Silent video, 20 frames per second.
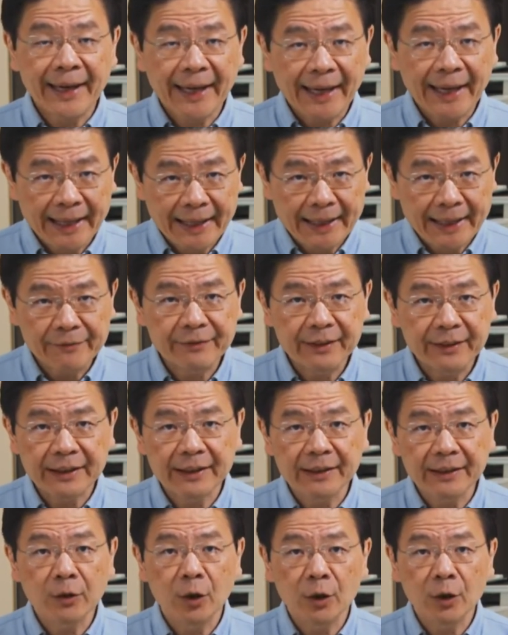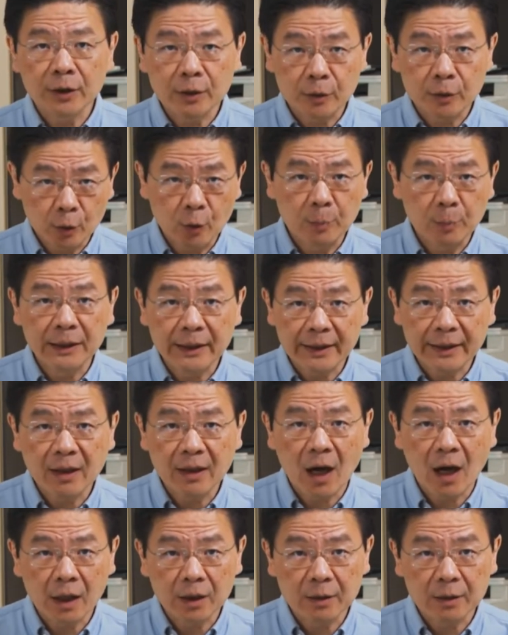heavily on the global
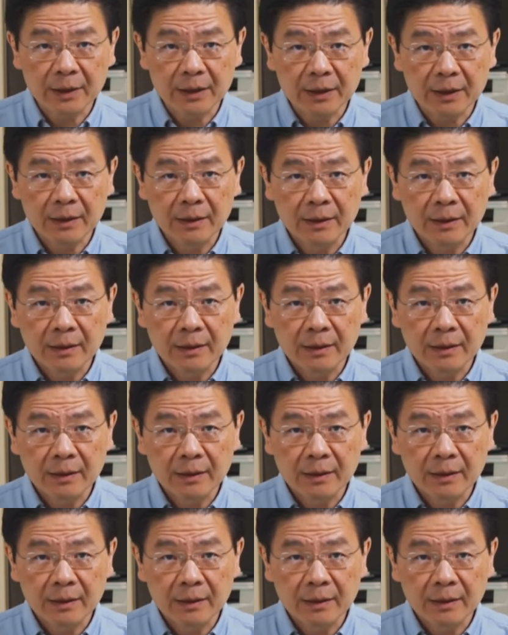economy.